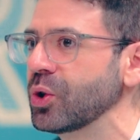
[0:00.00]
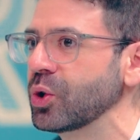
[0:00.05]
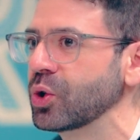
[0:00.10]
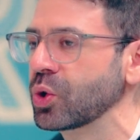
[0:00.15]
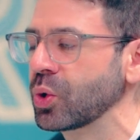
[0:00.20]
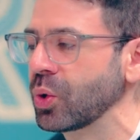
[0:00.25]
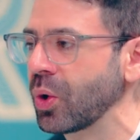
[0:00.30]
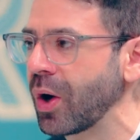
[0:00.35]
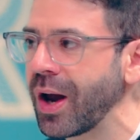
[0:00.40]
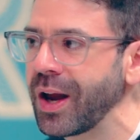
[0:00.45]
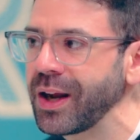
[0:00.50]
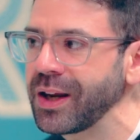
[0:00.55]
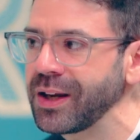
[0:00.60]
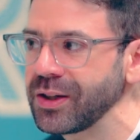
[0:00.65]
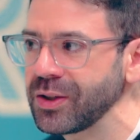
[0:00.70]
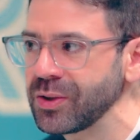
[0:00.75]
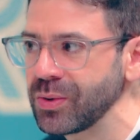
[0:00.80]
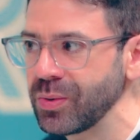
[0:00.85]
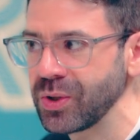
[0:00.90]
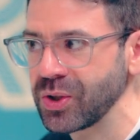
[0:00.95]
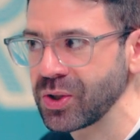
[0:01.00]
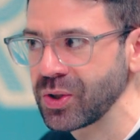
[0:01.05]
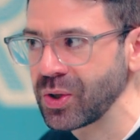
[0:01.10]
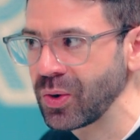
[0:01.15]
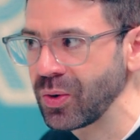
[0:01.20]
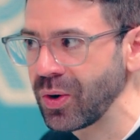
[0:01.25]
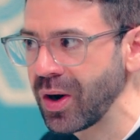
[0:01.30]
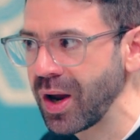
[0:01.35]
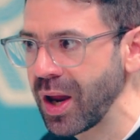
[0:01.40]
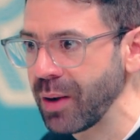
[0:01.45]
trying to
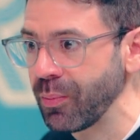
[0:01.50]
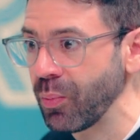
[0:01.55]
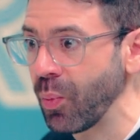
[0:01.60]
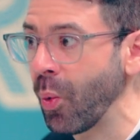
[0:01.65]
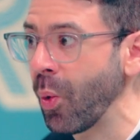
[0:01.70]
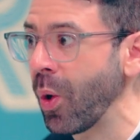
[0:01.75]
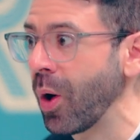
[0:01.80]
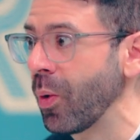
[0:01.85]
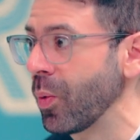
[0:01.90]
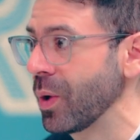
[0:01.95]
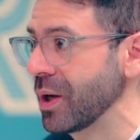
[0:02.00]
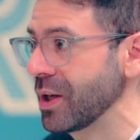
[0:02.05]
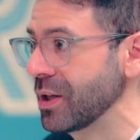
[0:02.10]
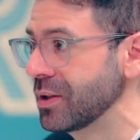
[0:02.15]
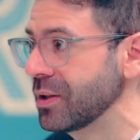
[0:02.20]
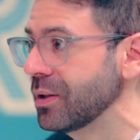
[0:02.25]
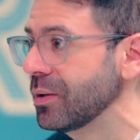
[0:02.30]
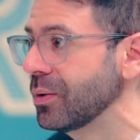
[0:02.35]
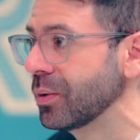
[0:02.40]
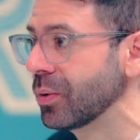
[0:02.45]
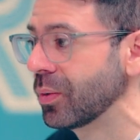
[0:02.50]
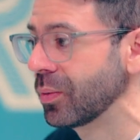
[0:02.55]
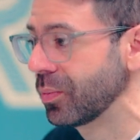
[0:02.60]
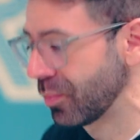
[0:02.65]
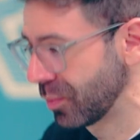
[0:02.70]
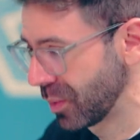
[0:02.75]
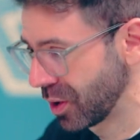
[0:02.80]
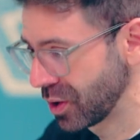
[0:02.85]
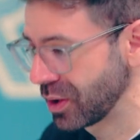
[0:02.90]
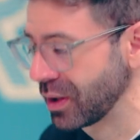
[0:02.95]
describe what we do,
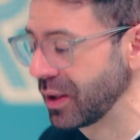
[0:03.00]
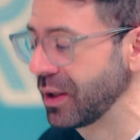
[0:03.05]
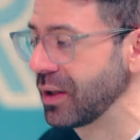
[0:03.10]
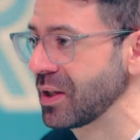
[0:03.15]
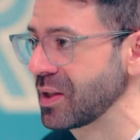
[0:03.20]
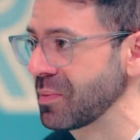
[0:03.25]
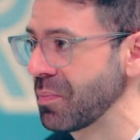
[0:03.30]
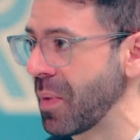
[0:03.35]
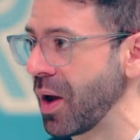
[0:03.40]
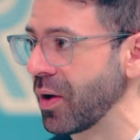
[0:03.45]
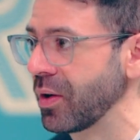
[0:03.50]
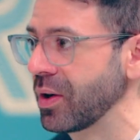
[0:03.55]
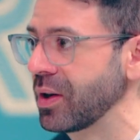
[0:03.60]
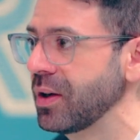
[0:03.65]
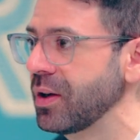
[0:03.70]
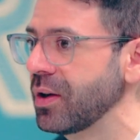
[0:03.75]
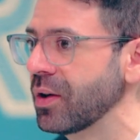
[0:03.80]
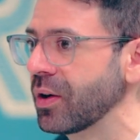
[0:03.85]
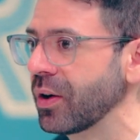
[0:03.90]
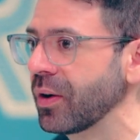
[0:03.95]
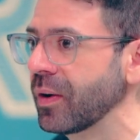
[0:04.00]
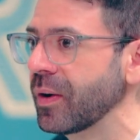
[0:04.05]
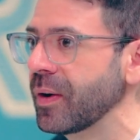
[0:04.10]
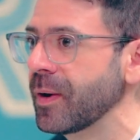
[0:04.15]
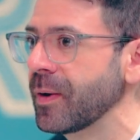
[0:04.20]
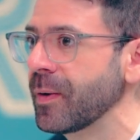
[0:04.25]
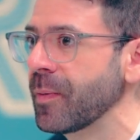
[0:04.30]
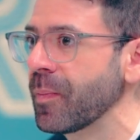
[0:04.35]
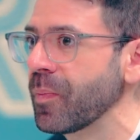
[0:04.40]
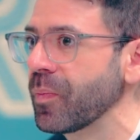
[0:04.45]
much in this manner here,
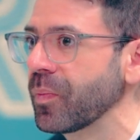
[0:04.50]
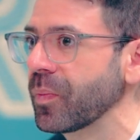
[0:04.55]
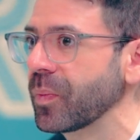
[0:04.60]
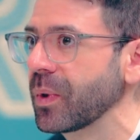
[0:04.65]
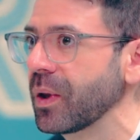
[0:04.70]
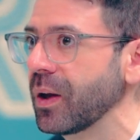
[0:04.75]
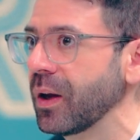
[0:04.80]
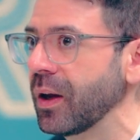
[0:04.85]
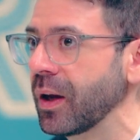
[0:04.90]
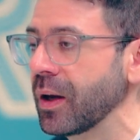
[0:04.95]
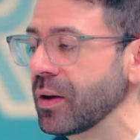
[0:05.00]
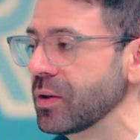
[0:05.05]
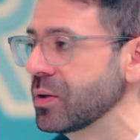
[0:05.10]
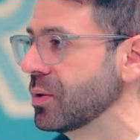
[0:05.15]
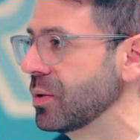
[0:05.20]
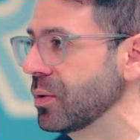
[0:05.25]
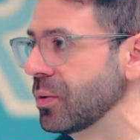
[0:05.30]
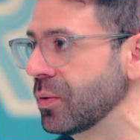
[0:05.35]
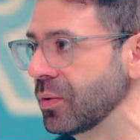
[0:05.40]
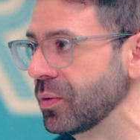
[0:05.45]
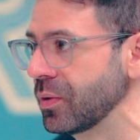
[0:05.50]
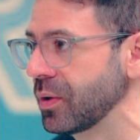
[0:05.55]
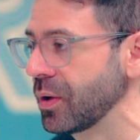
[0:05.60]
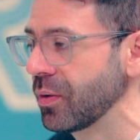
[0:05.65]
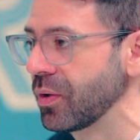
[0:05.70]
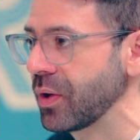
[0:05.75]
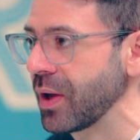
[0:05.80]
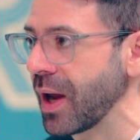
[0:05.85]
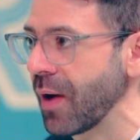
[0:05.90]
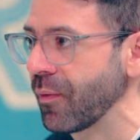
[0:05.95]
to
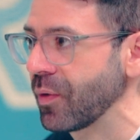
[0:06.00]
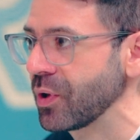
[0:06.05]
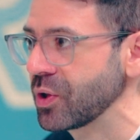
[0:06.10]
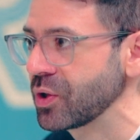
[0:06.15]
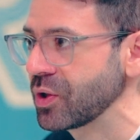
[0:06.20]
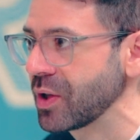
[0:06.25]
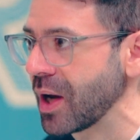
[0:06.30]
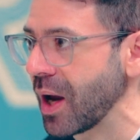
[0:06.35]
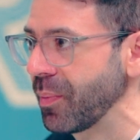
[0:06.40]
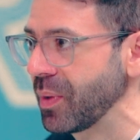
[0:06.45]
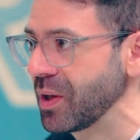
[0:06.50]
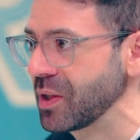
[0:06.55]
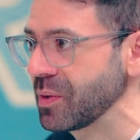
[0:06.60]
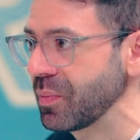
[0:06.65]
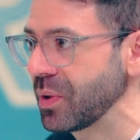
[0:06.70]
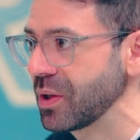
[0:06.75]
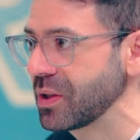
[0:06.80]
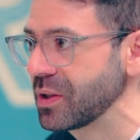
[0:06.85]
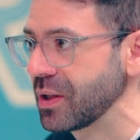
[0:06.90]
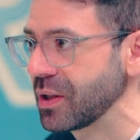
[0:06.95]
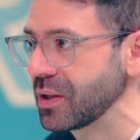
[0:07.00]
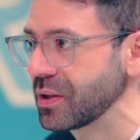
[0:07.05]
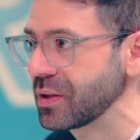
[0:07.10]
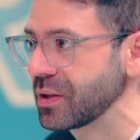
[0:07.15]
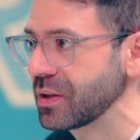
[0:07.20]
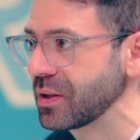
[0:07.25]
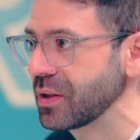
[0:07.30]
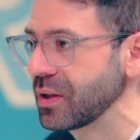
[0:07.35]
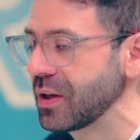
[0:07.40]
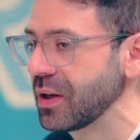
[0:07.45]
the average Japanese
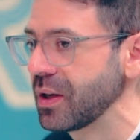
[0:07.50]
business,